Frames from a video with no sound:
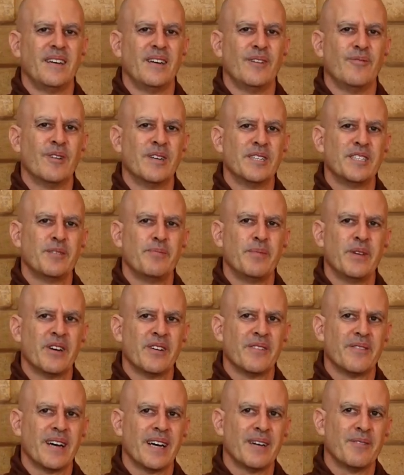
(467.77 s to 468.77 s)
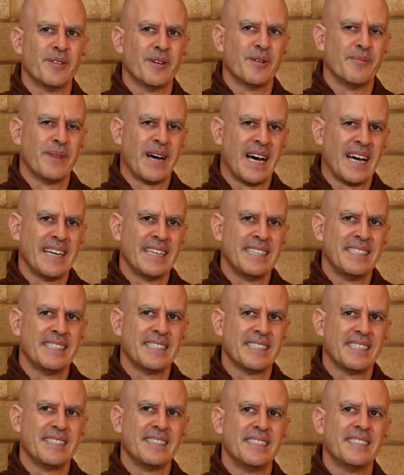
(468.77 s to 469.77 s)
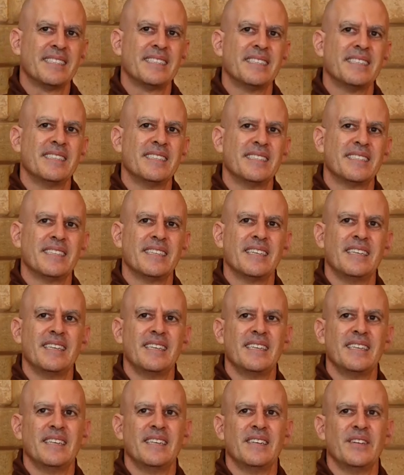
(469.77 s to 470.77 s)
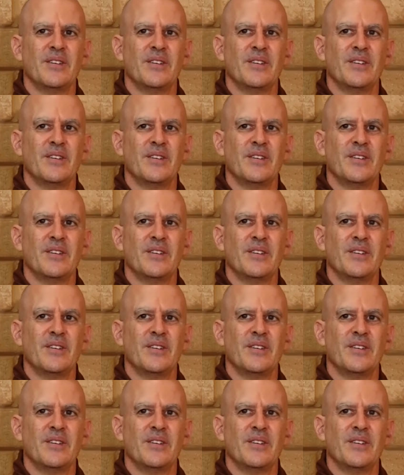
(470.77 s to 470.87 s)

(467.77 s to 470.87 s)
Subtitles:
One should purify with our mind. This is the